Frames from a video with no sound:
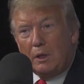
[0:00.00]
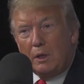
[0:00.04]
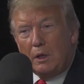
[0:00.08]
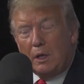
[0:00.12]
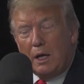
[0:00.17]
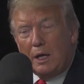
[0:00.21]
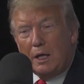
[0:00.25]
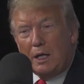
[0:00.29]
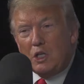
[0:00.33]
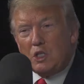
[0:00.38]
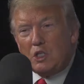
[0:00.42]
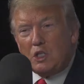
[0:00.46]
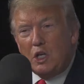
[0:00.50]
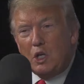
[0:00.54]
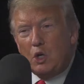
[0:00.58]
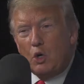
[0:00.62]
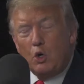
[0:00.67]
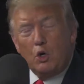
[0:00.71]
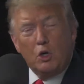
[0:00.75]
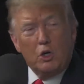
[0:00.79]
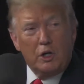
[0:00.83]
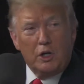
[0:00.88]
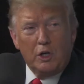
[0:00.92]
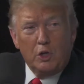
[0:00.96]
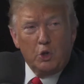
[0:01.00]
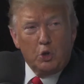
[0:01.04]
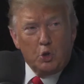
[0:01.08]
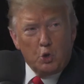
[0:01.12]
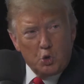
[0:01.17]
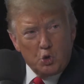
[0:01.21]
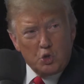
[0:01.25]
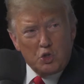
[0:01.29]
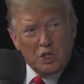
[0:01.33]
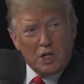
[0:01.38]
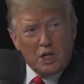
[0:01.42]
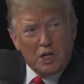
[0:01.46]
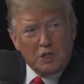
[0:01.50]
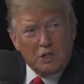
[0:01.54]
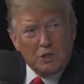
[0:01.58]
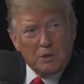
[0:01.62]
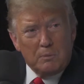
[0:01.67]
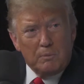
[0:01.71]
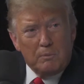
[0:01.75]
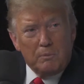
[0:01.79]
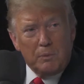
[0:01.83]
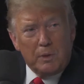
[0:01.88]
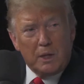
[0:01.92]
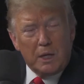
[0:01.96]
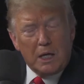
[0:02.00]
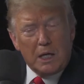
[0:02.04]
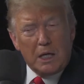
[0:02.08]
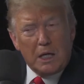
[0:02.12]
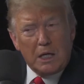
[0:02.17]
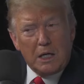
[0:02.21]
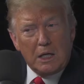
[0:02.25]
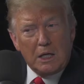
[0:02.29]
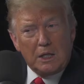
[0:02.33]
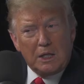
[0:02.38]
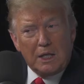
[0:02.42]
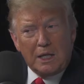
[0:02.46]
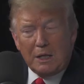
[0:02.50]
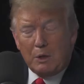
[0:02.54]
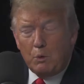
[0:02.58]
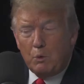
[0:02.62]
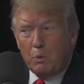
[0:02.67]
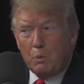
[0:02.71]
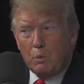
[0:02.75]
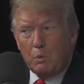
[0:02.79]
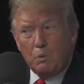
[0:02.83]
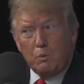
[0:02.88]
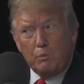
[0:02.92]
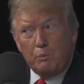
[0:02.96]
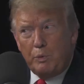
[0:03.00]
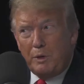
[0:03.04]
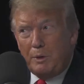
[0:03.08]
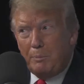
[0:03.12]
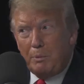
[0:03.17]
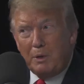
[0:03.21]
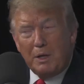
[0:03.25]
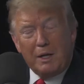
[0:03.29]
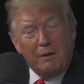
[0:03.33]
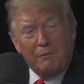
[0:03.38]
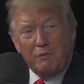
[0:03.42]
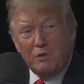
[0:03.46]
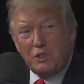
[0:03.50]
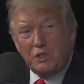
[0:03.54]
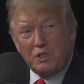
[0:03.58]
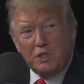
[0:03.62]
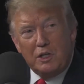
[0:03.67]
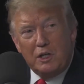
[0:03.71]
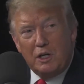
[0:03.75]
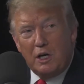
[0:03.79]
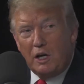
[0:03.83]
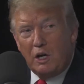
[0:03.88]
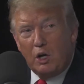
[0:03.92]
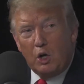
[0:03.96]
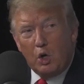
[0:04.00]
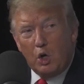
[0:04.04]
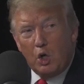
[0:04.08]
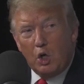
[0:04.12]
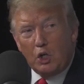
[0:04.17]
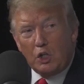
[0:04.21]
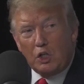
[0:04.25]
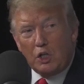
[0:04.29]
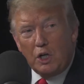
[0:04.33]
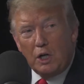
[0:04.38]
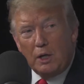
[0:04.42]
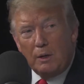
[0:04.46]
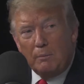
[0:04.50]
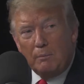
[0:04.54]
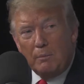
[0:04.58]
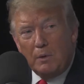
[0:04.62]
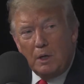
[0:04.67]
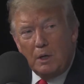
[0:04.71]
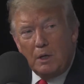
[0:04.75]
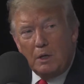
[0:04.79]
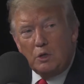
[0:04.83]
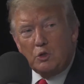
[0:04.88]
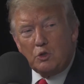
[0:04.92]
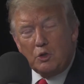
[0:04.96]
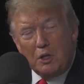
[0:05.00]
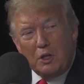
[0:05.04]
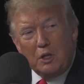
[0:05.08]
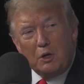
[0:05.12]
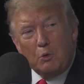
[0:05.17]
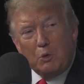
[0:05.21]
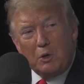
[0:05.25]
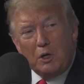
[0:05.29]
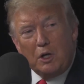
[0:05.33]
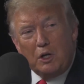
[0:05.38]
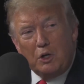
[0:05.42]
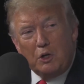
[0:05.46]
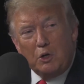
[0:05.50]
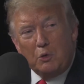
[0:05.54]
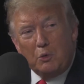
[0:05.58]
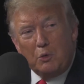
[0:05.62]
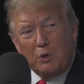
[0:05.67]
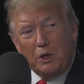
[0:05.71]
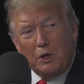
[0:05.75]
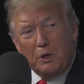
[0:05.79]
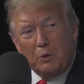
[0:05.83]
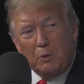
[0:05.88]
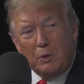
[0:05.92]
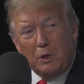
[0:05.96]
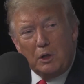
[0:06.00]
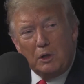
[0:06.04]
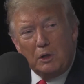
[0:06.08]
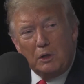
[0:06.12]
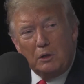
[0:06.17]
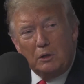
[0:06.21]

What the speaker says: I guess they call it enthusiasm that people haven't seen in a long time. So I think we're going to do really well.